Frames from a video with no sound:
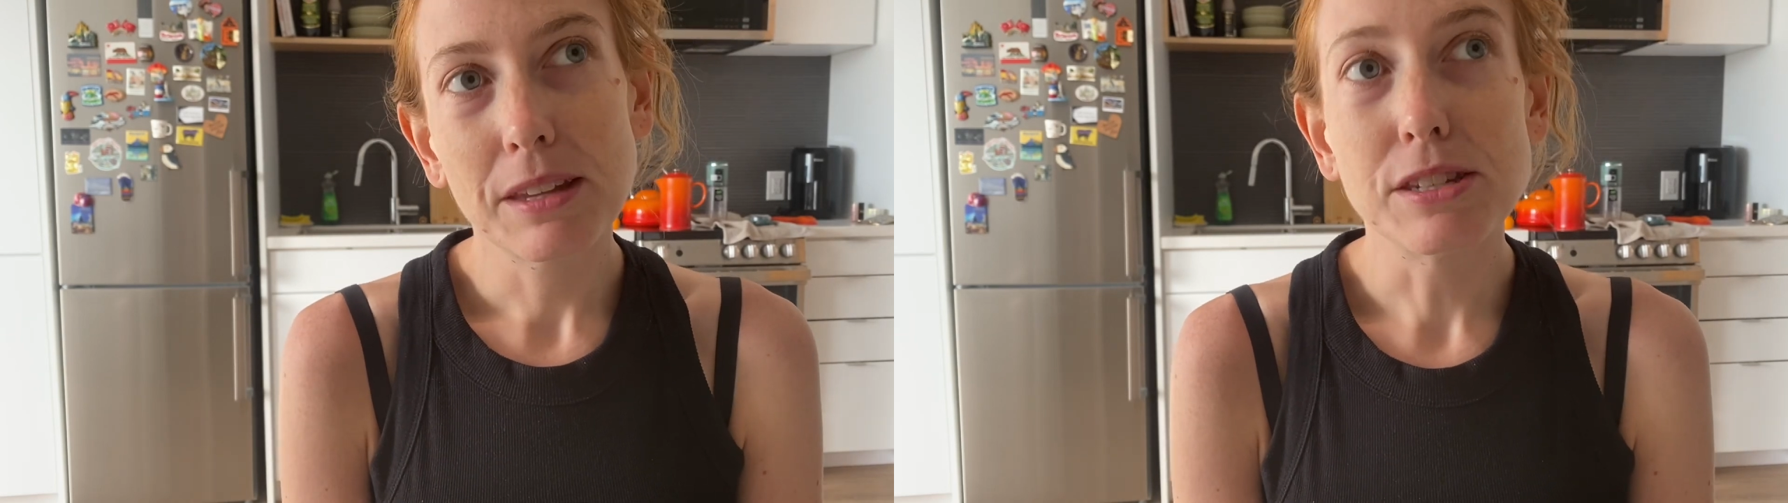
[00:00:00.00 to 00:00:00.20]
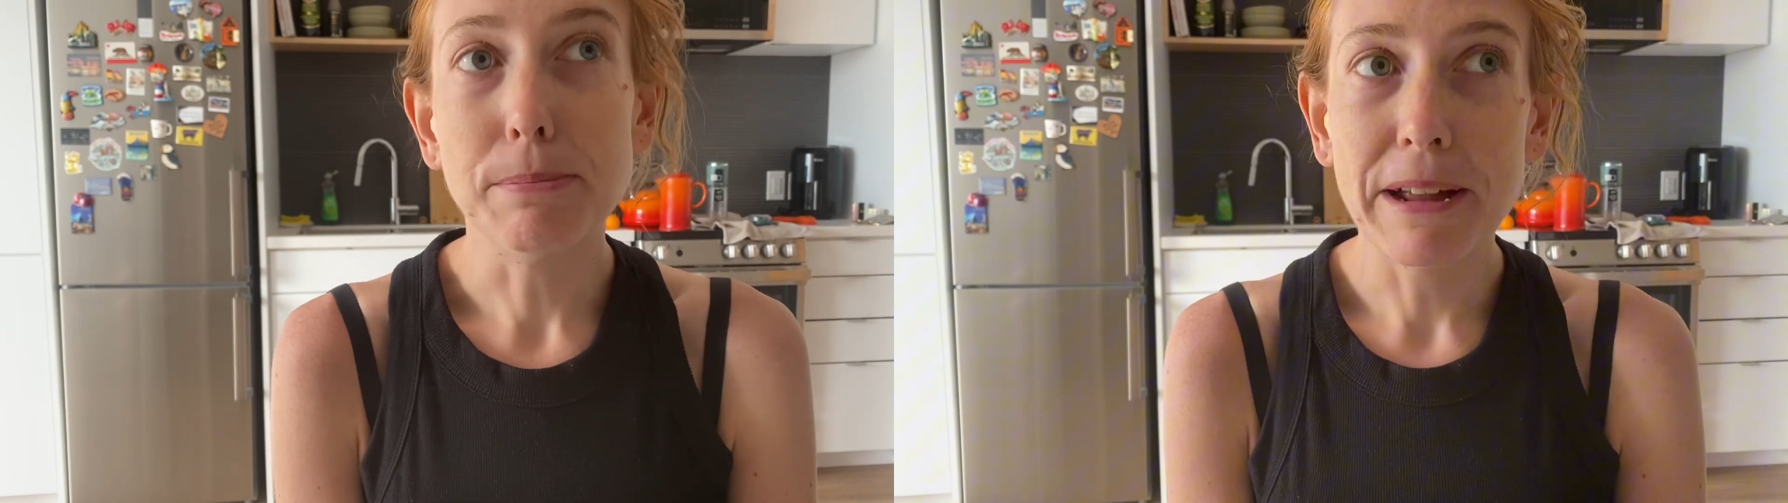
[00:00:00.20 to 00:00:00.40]

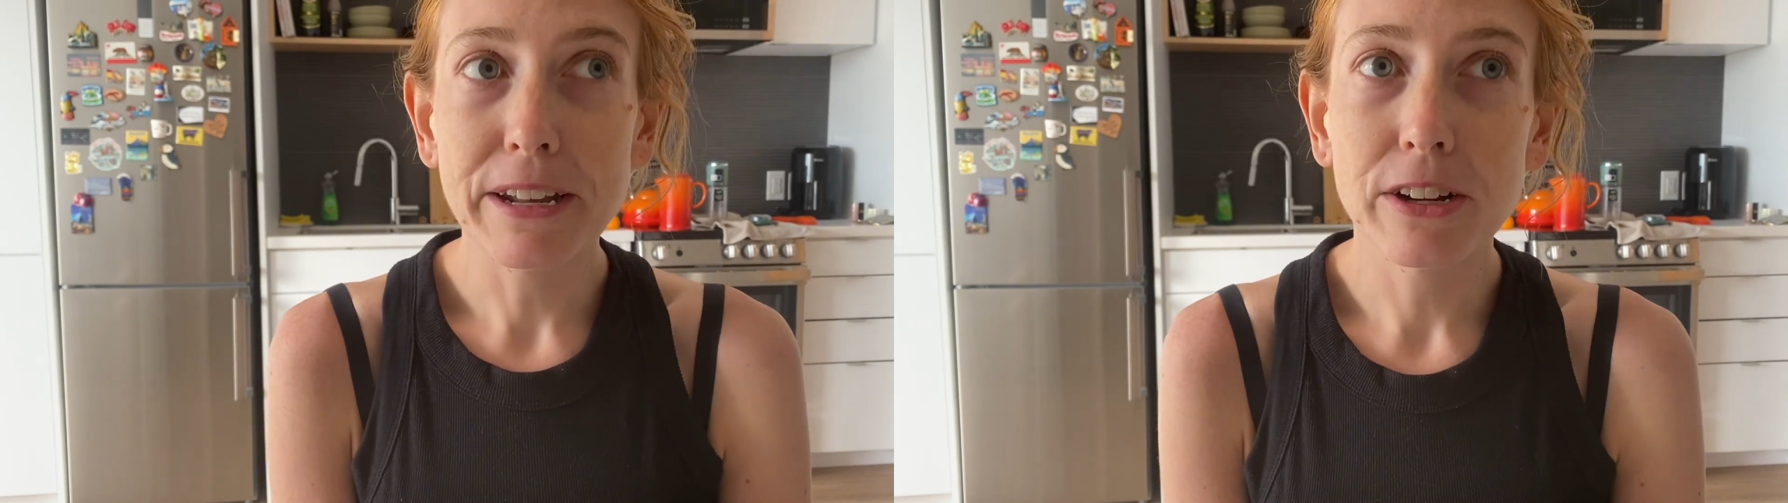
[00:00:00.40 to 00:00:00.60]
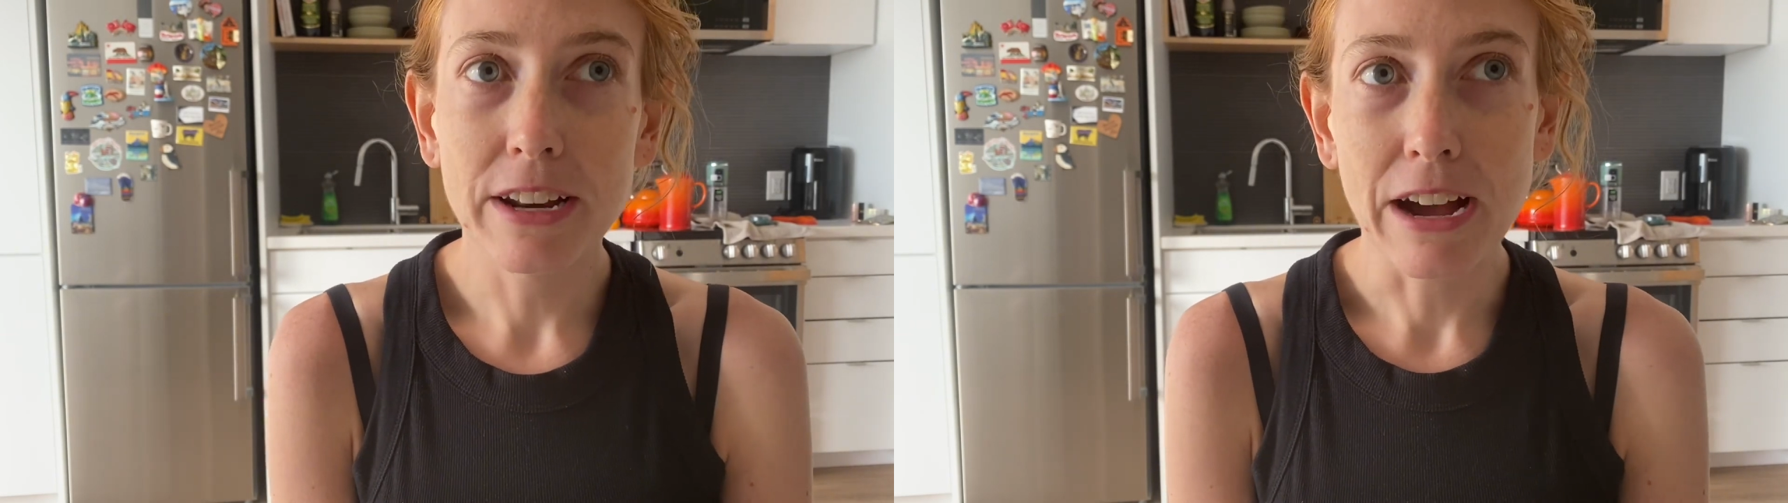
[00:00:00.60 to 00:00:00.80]

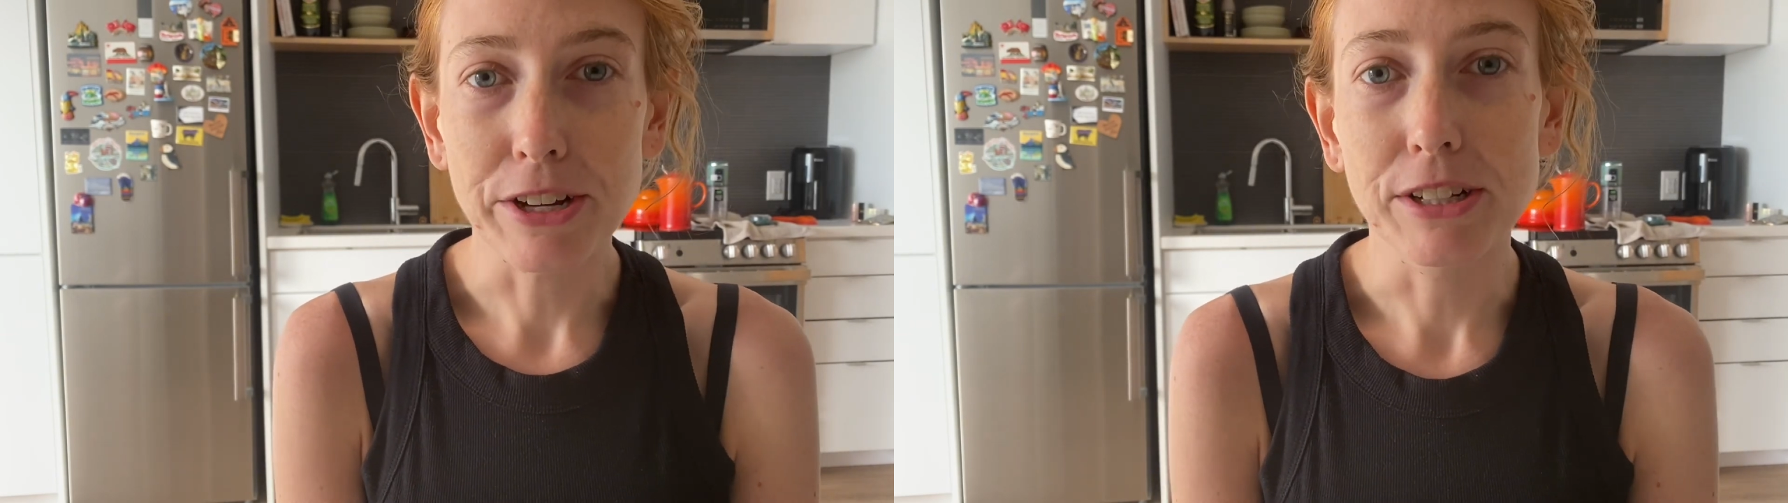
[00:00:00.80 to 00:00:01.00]
depending on how your